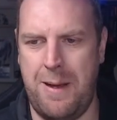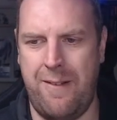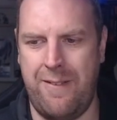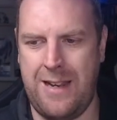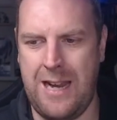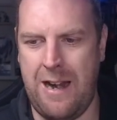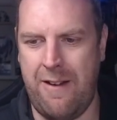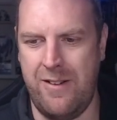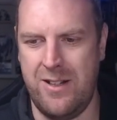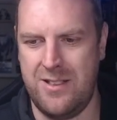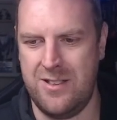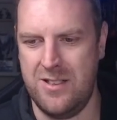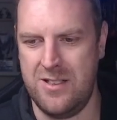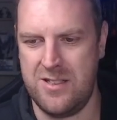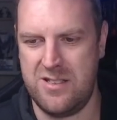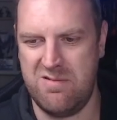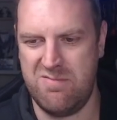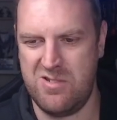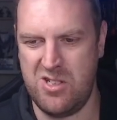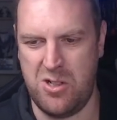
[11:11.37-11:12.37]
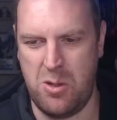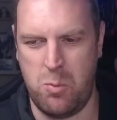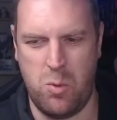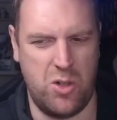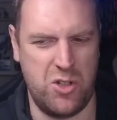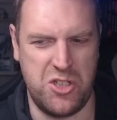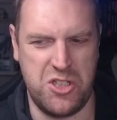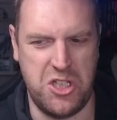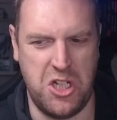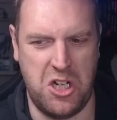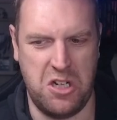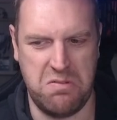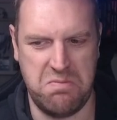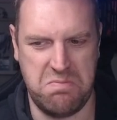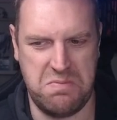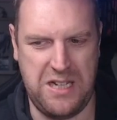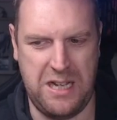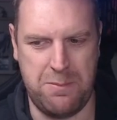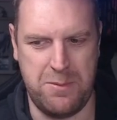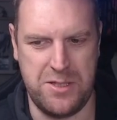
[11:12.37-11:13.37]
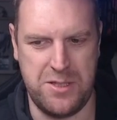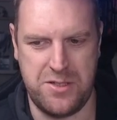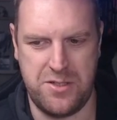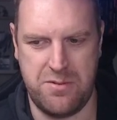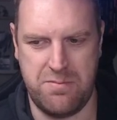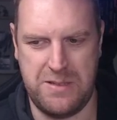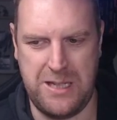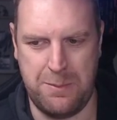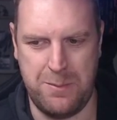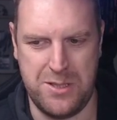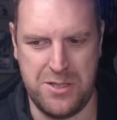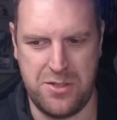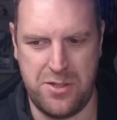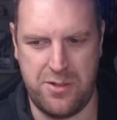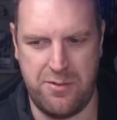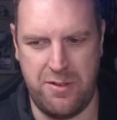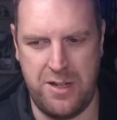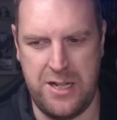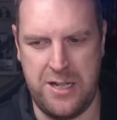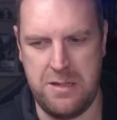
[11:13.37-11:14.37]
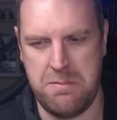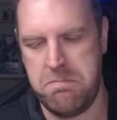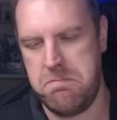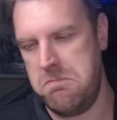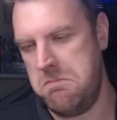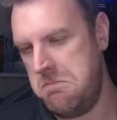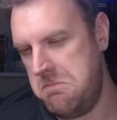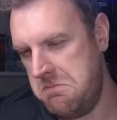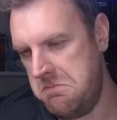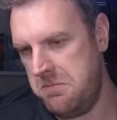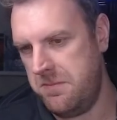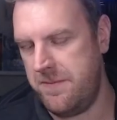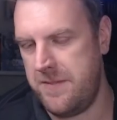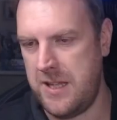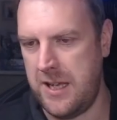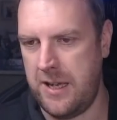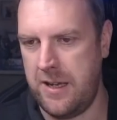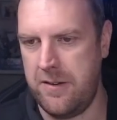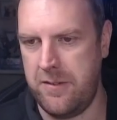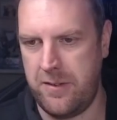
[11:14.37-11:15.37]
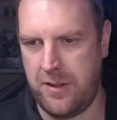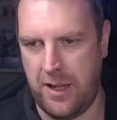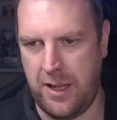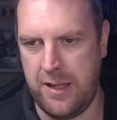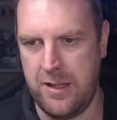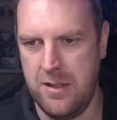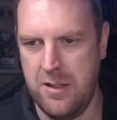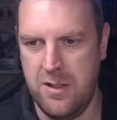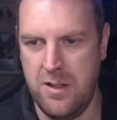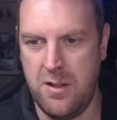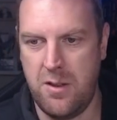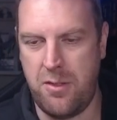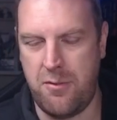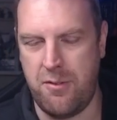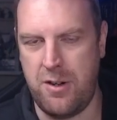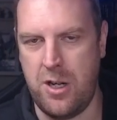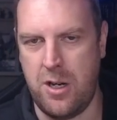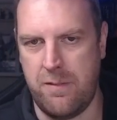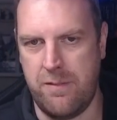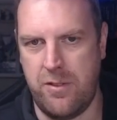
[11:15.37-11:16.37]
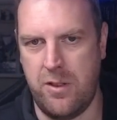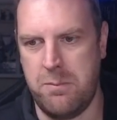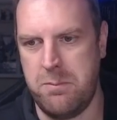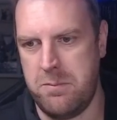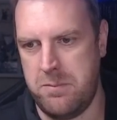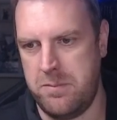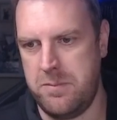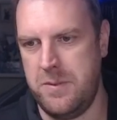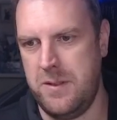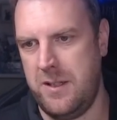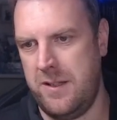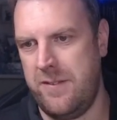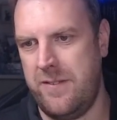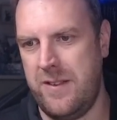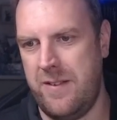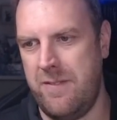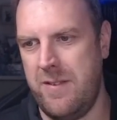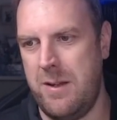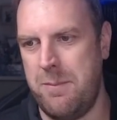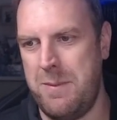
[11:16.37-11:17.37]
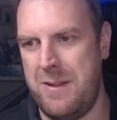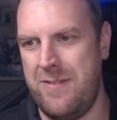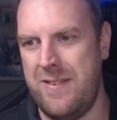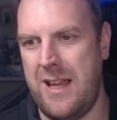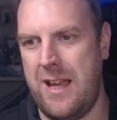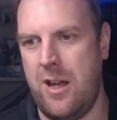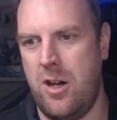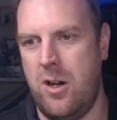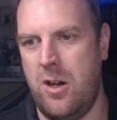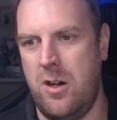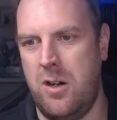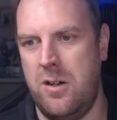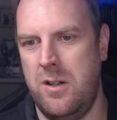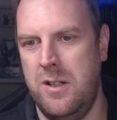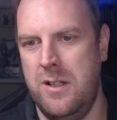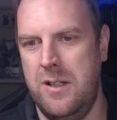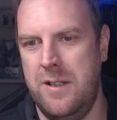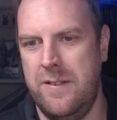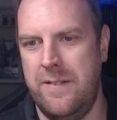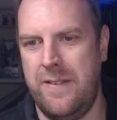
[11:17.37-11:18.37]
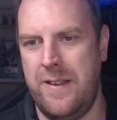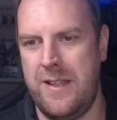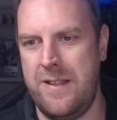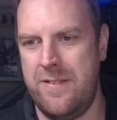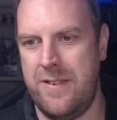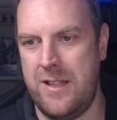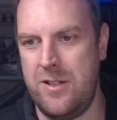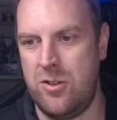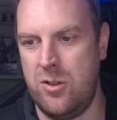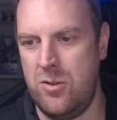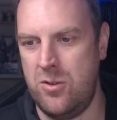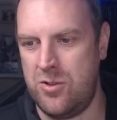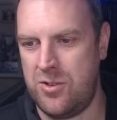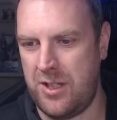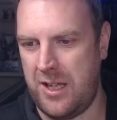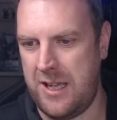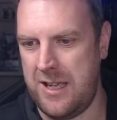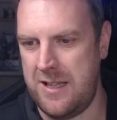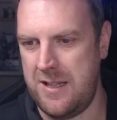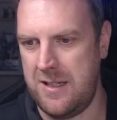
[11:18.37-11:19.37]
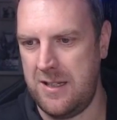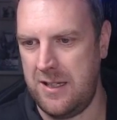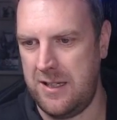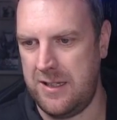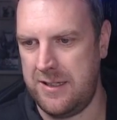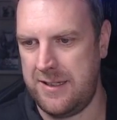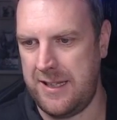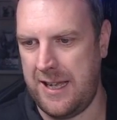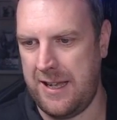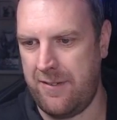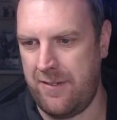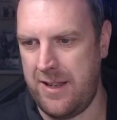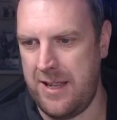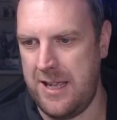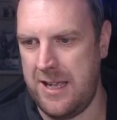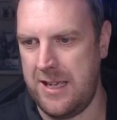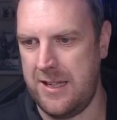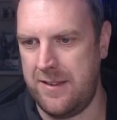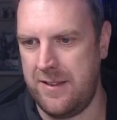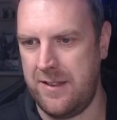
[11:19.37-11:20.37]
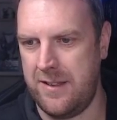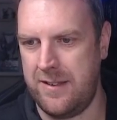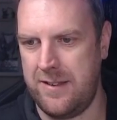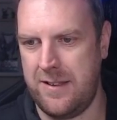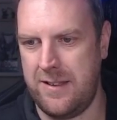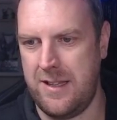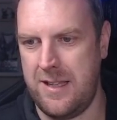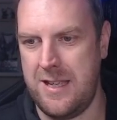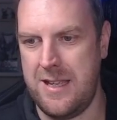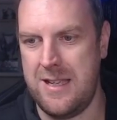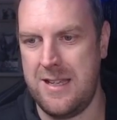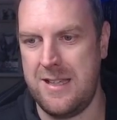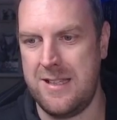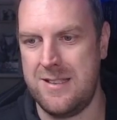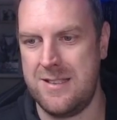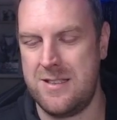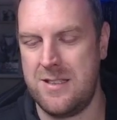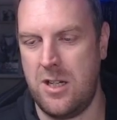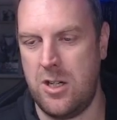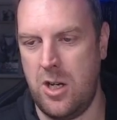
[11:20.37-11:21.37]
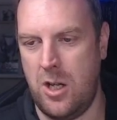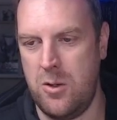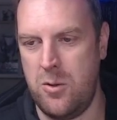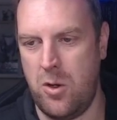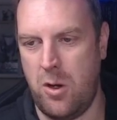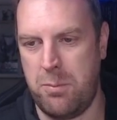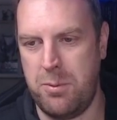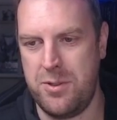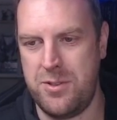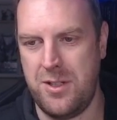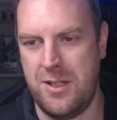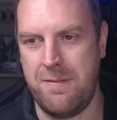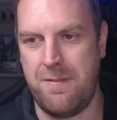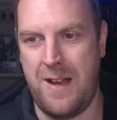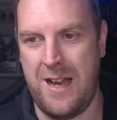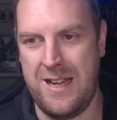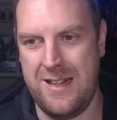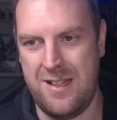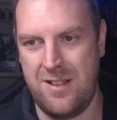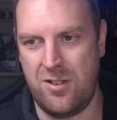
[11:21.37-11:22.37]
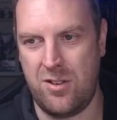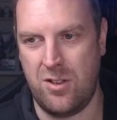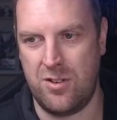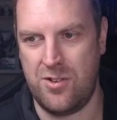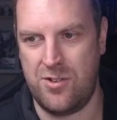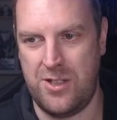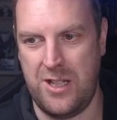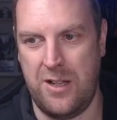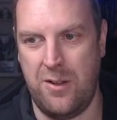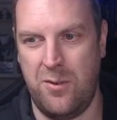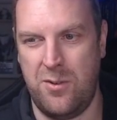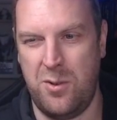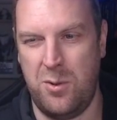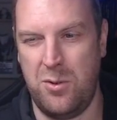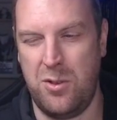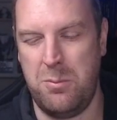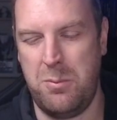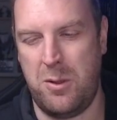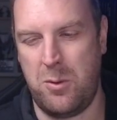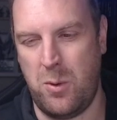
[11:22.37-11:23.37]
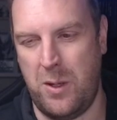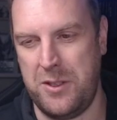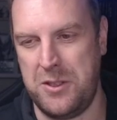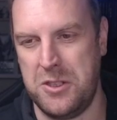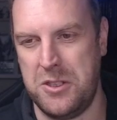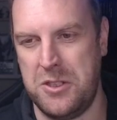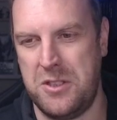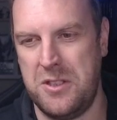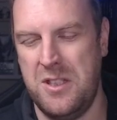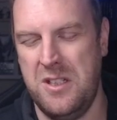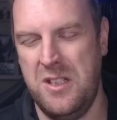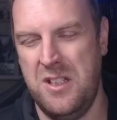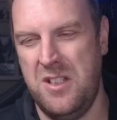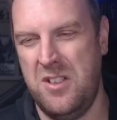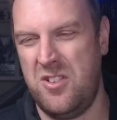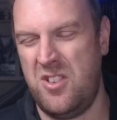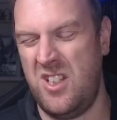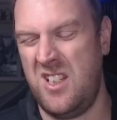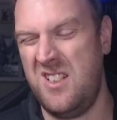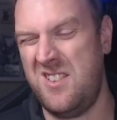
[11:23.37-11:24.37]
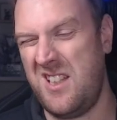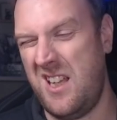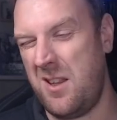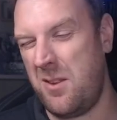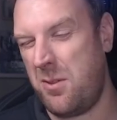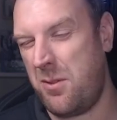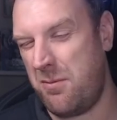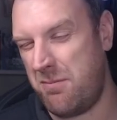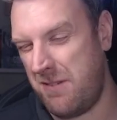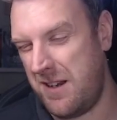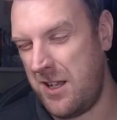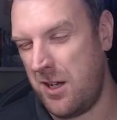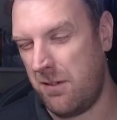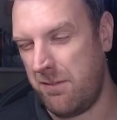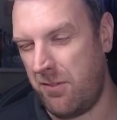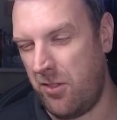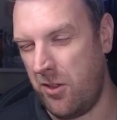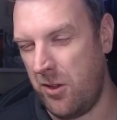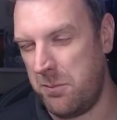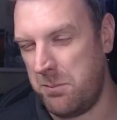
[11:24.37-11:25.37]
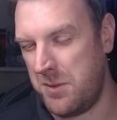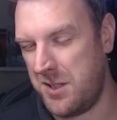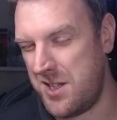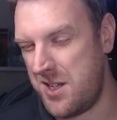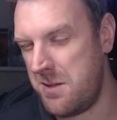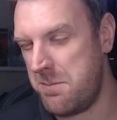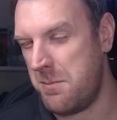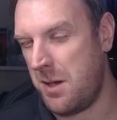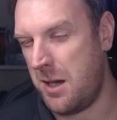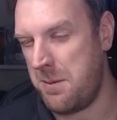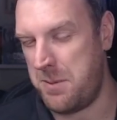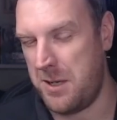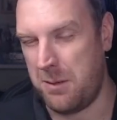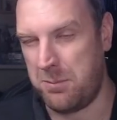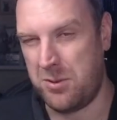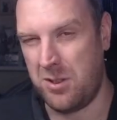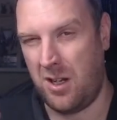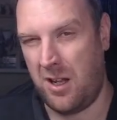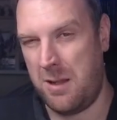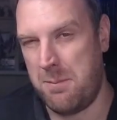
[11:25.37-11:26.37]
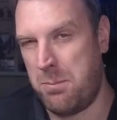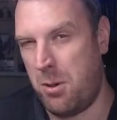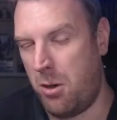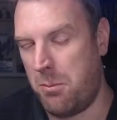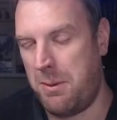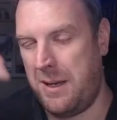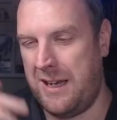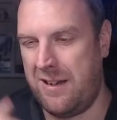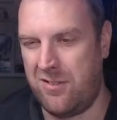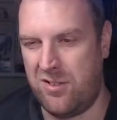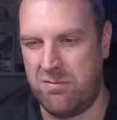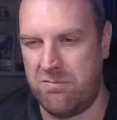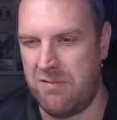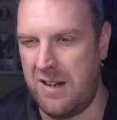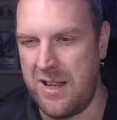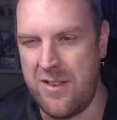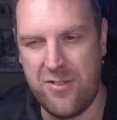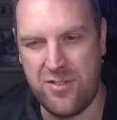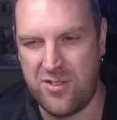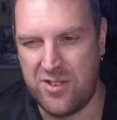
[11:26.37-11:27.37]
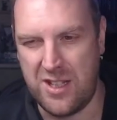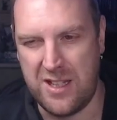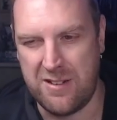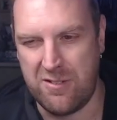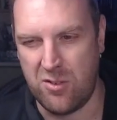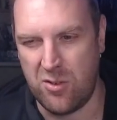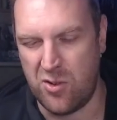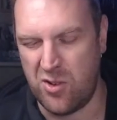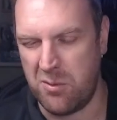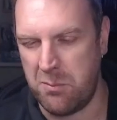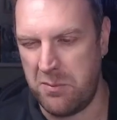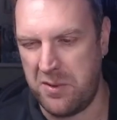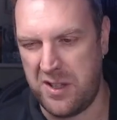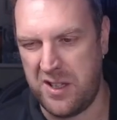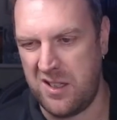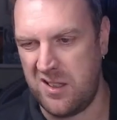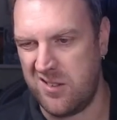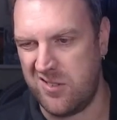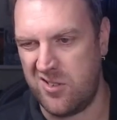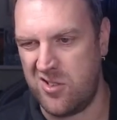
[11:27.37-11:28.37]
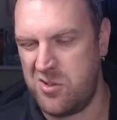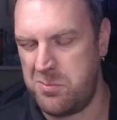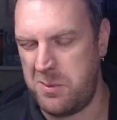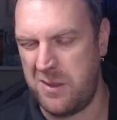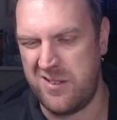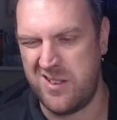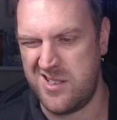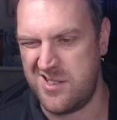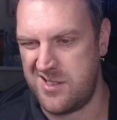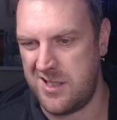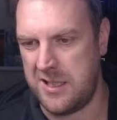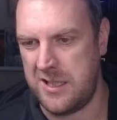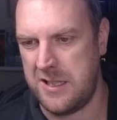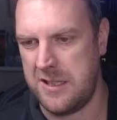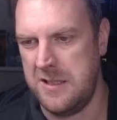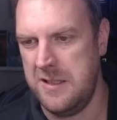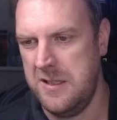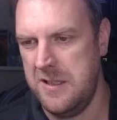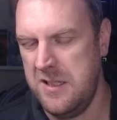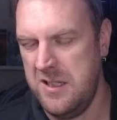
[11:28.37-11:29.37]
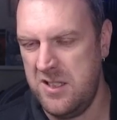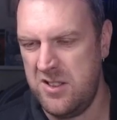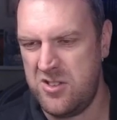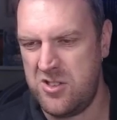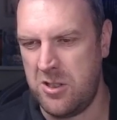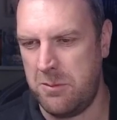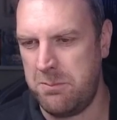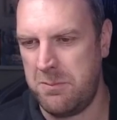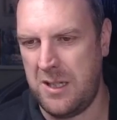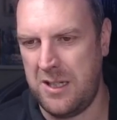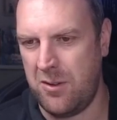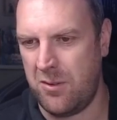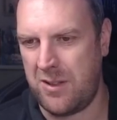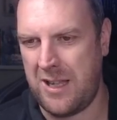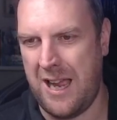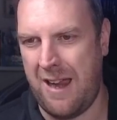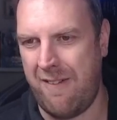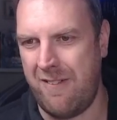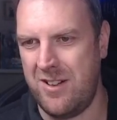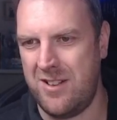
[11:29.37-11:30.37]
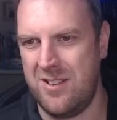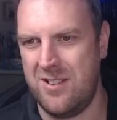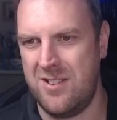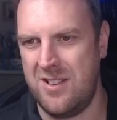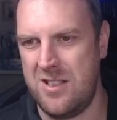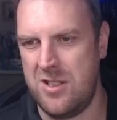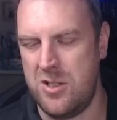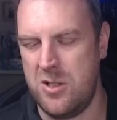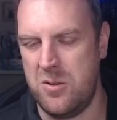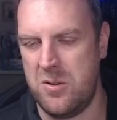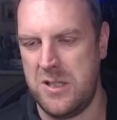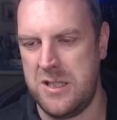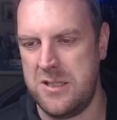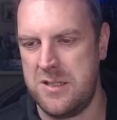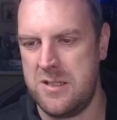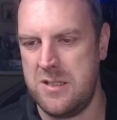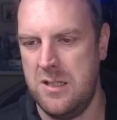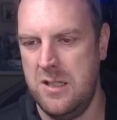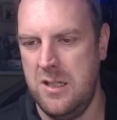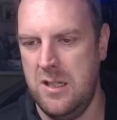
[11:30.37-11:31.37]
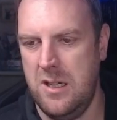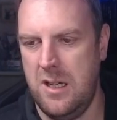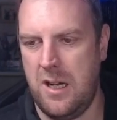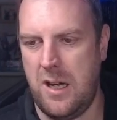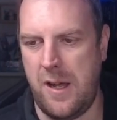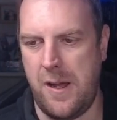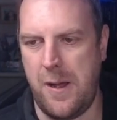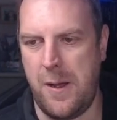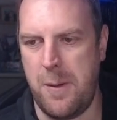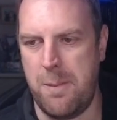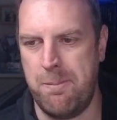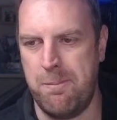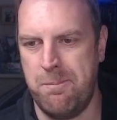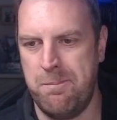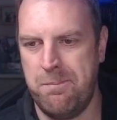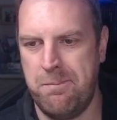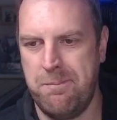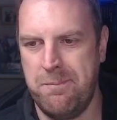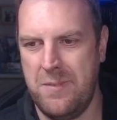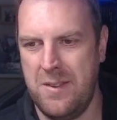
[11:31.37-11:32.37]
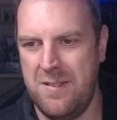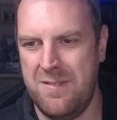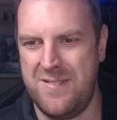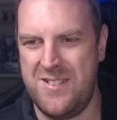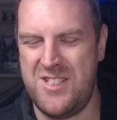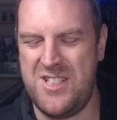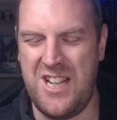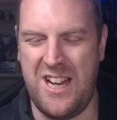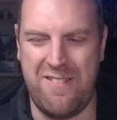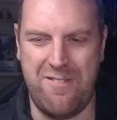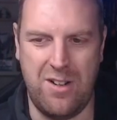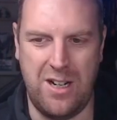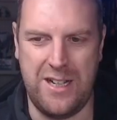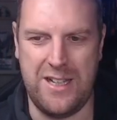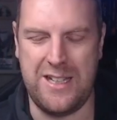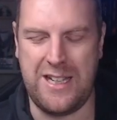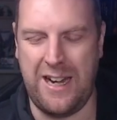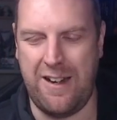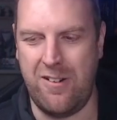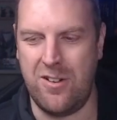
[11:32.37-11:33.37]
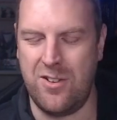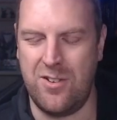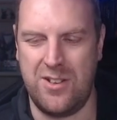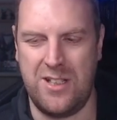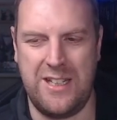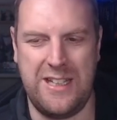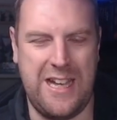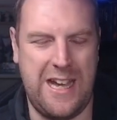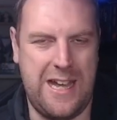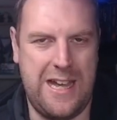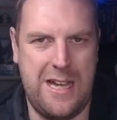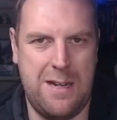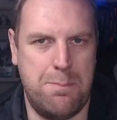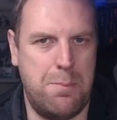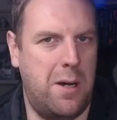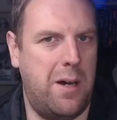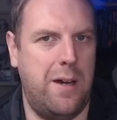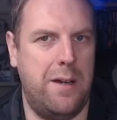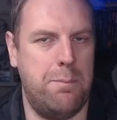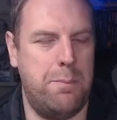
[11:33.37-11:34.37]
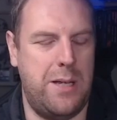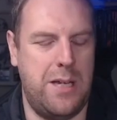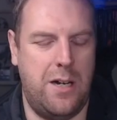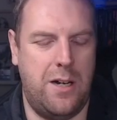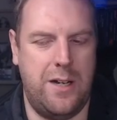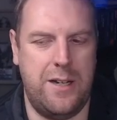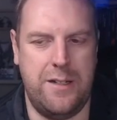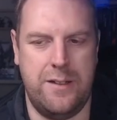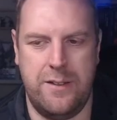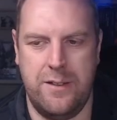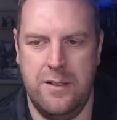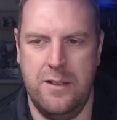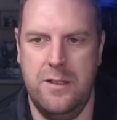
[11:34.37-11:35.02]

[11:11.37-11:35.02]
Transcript: characters. It's only 1 shot. Damage 3. Yeah, okay. 3 of them. I mean, they do say down here that he is lone operative and he's got stealth, so he's going to be quite good. So you can take 3 of them, and you might be able to like pop out a Wraith Seer or something, or a Spirit Seer. Some little characters in units. Generally, characters are going to get hit behind